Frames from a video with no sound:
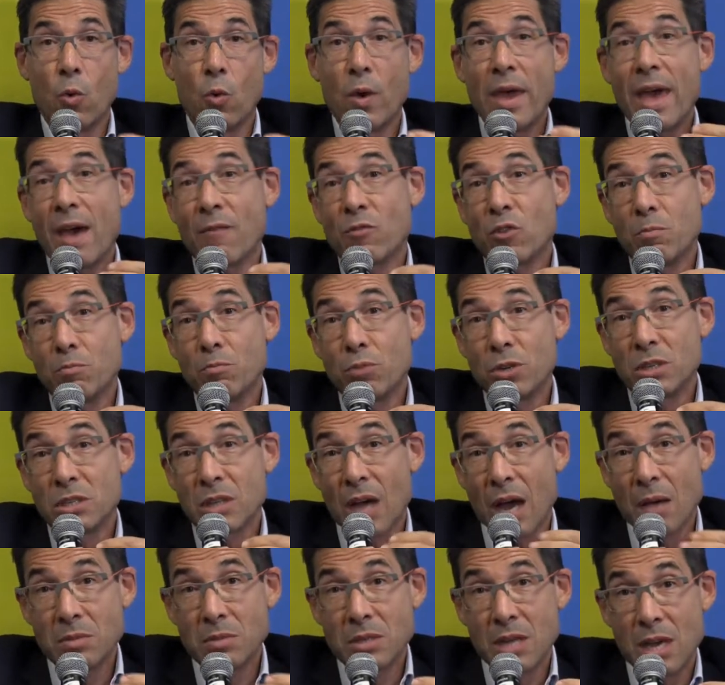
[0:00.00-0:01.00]
We have to
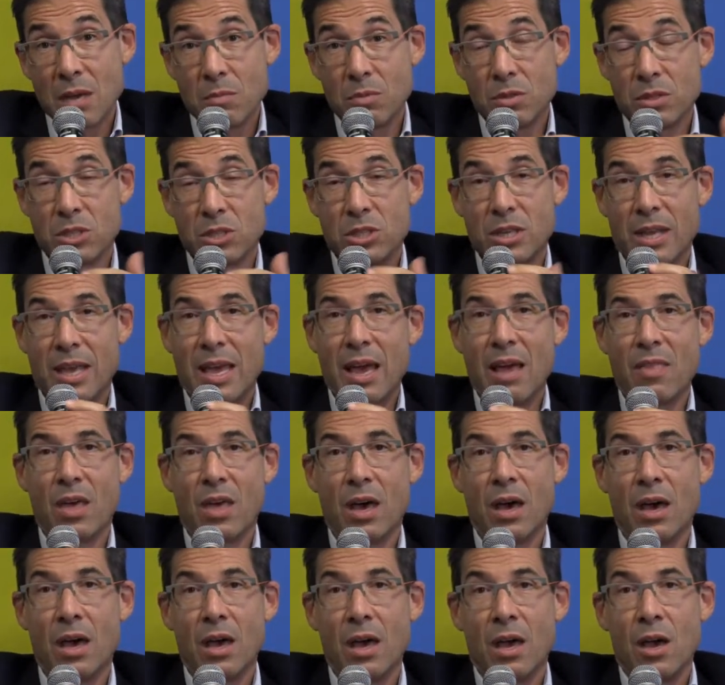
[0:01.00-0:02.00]
put timetables
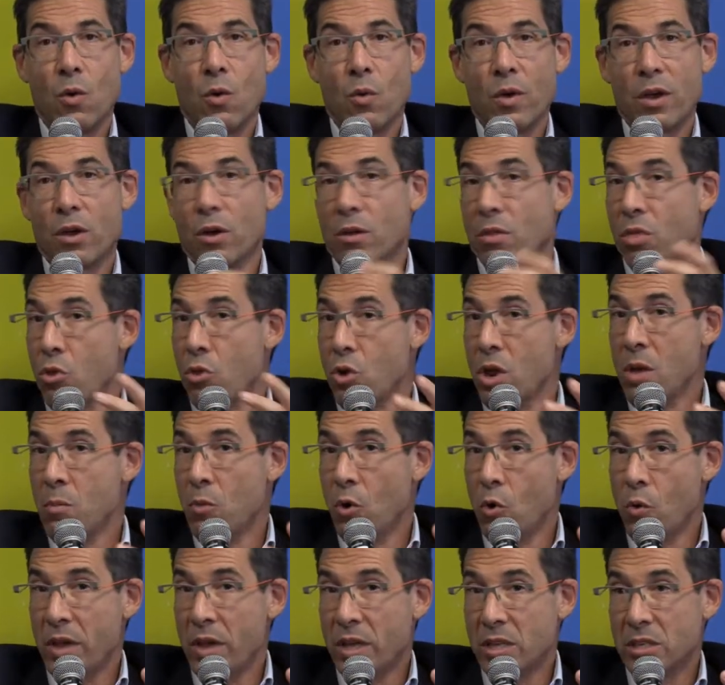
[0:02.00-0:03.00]
together. We've got
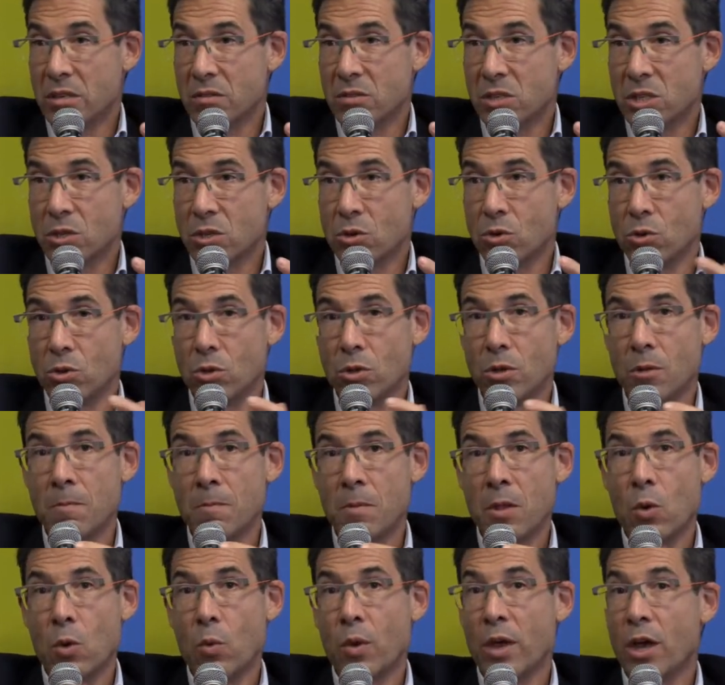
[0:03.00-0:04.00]
3 more weeks of
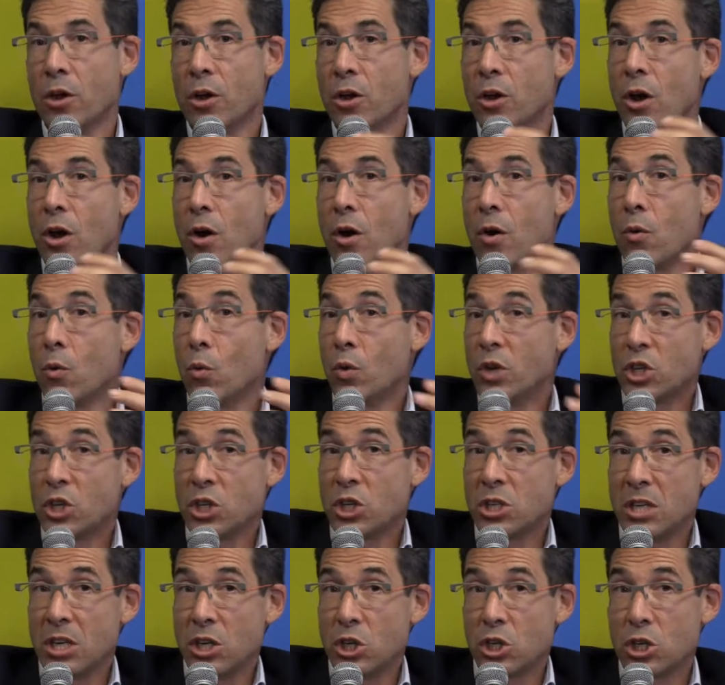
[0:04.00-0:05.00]
school. We got to know
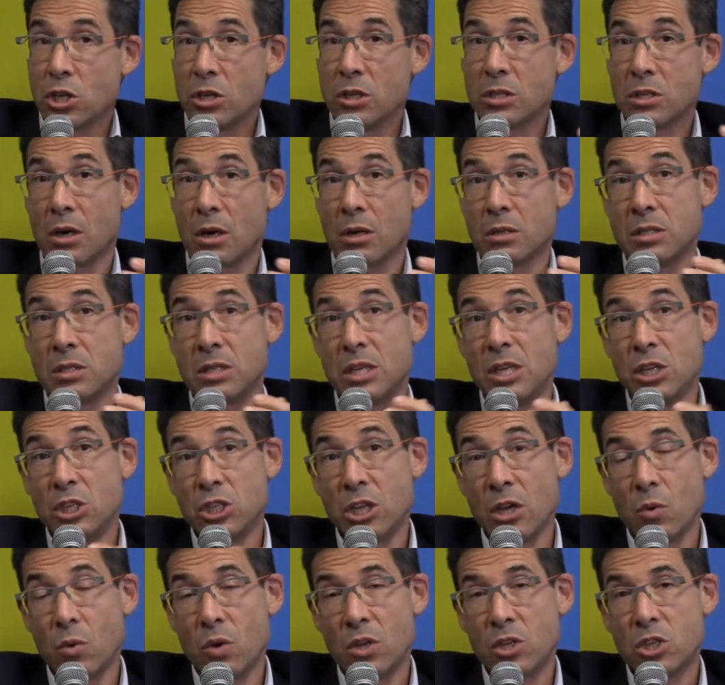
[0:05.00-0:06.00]
which teachers are
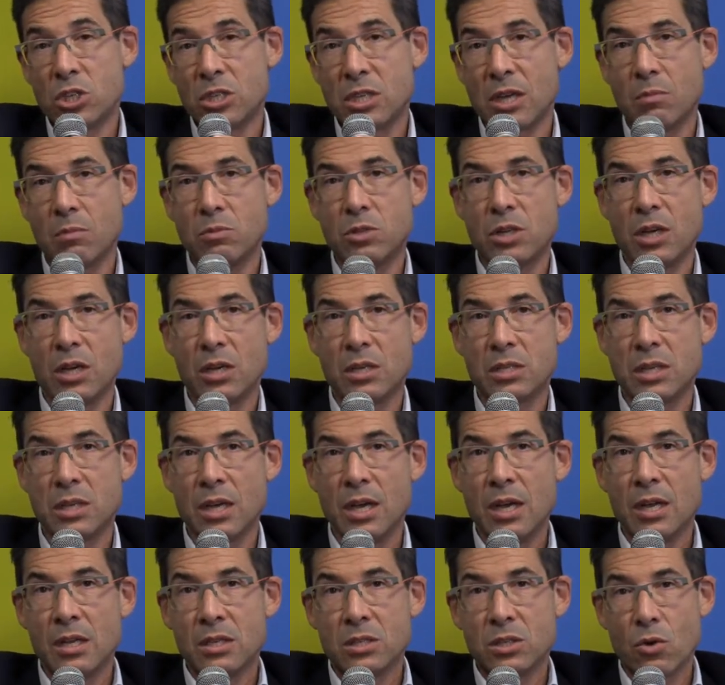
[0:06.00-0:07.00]
teaching which
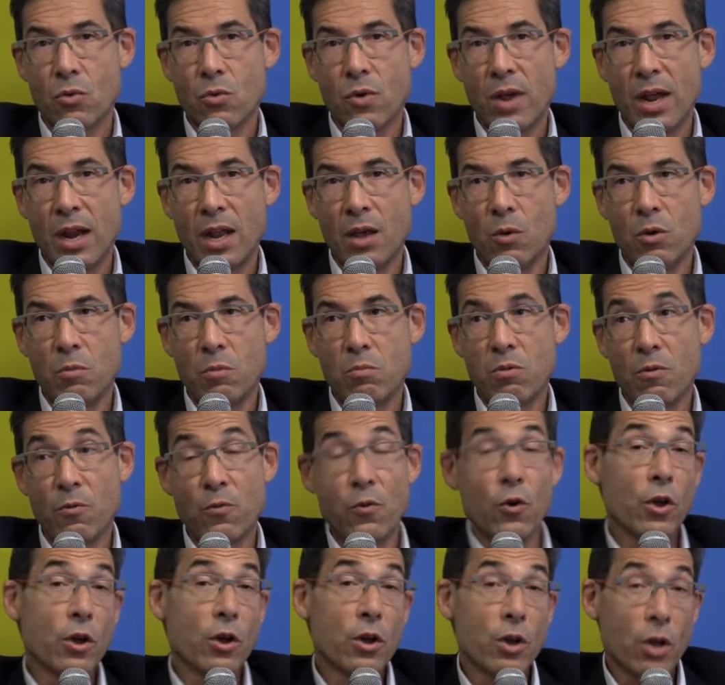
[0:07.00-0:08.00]
subjects. So really, we'd
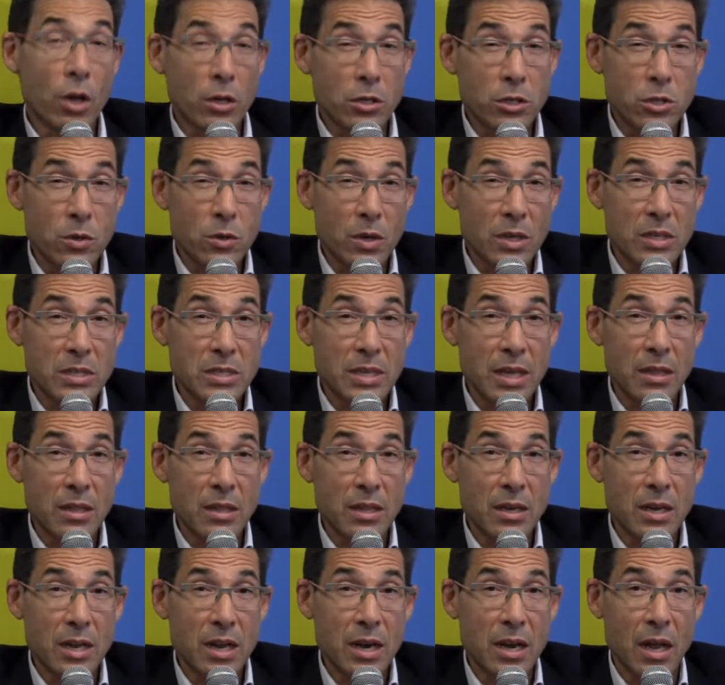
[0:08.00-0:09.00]
prefer not to
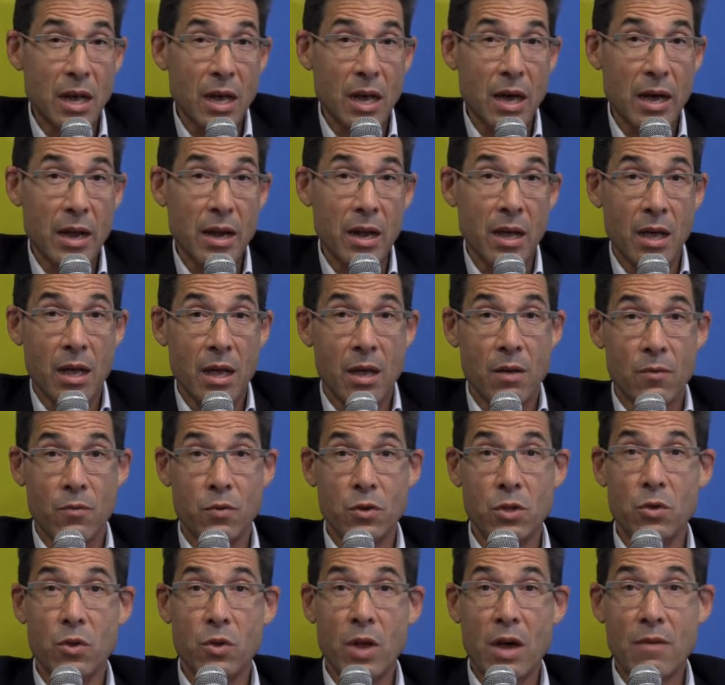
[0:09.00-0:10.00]
extend the deadline,
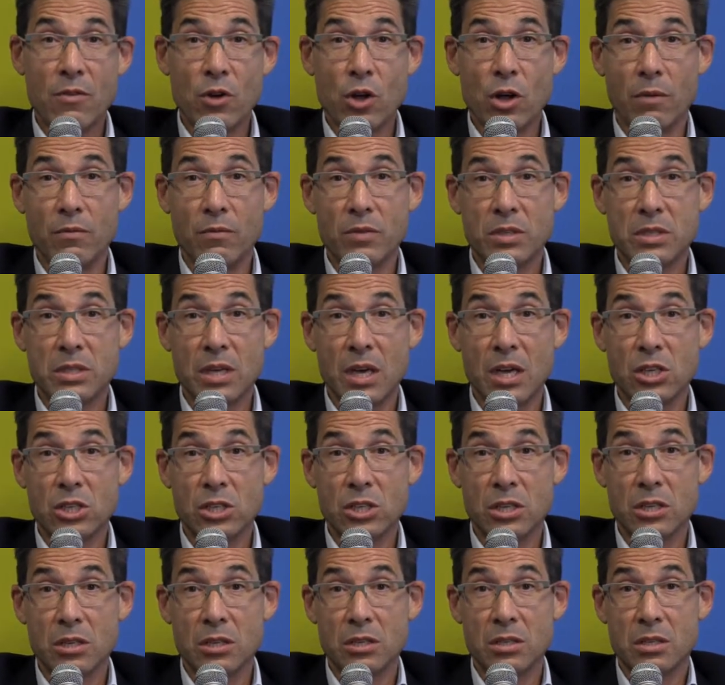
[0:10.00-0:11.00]
for you to have a
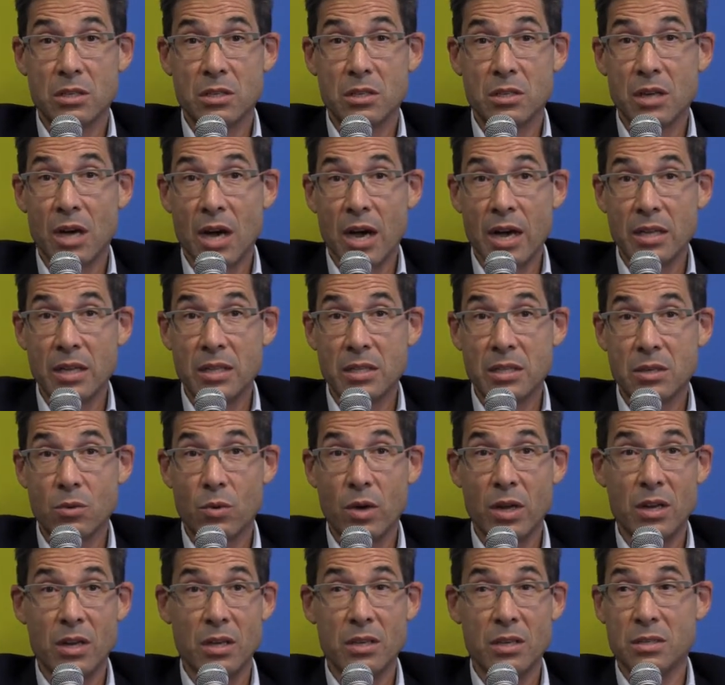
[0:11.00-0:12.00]
conversation tonight.
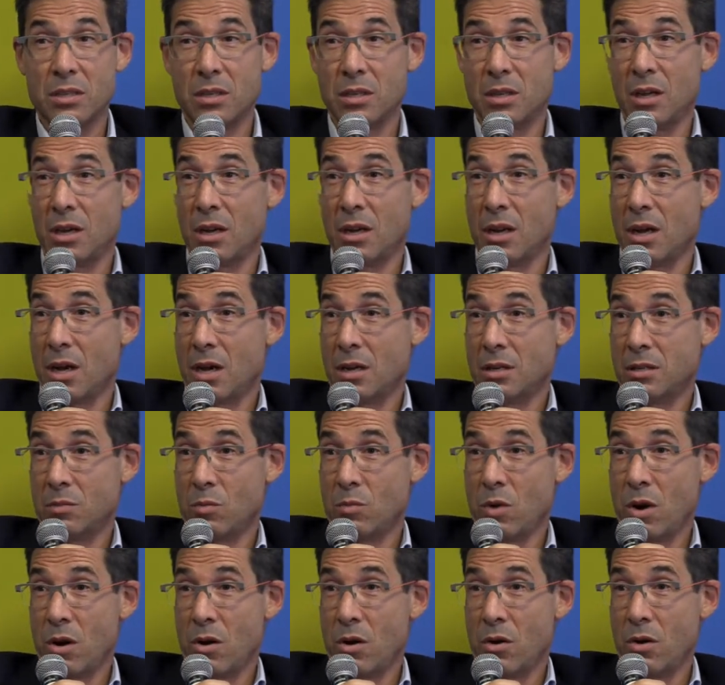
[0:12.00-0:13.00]
When is the deadline?
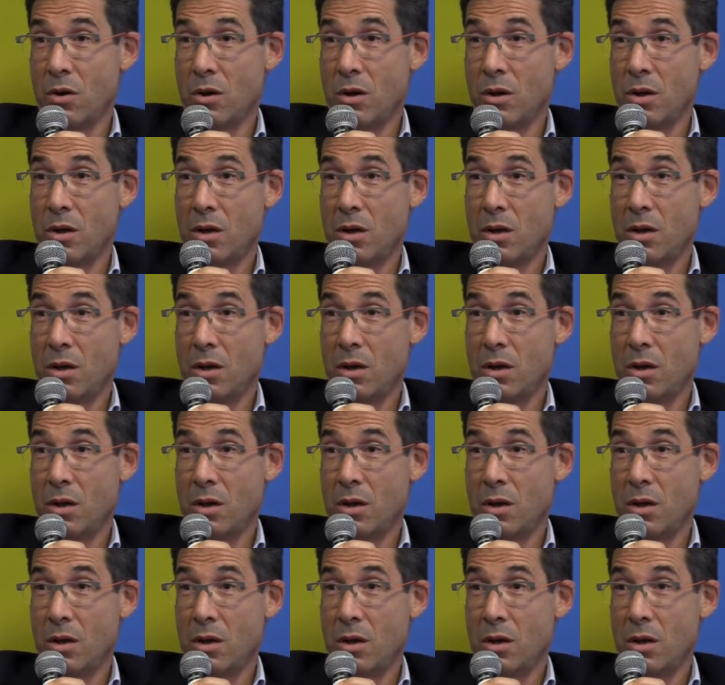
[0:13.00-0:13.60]
Tomorrow?